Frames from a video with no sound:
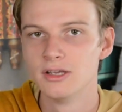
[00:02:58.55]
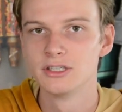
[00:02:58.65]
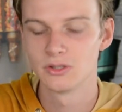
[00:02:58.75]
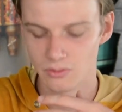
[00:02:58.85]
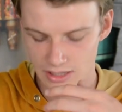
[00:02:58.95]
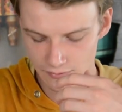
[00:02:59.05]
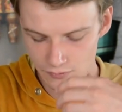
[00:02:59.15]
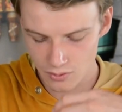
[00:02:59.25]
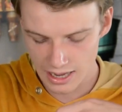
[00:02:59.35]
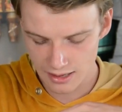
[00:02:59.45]
so
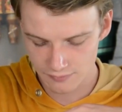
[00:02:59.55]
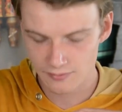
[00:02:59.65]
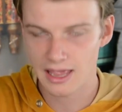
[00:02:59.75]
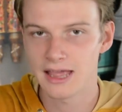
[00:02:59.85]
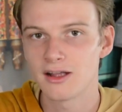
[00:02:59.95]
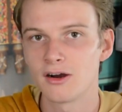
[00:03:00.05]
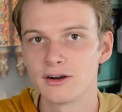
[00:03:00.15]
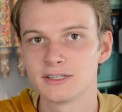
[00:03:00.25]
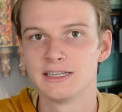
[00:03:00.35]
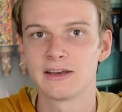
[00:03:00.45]
if you have a
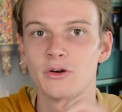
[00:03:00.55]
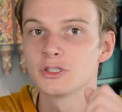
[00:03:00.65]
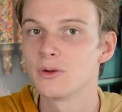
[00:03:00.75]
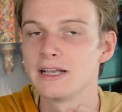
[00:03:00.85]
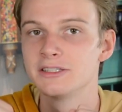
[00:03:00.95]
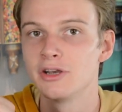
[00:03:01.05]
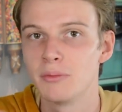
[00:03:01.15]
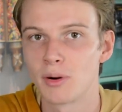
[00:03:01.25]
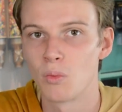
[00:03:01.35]
card that also has the number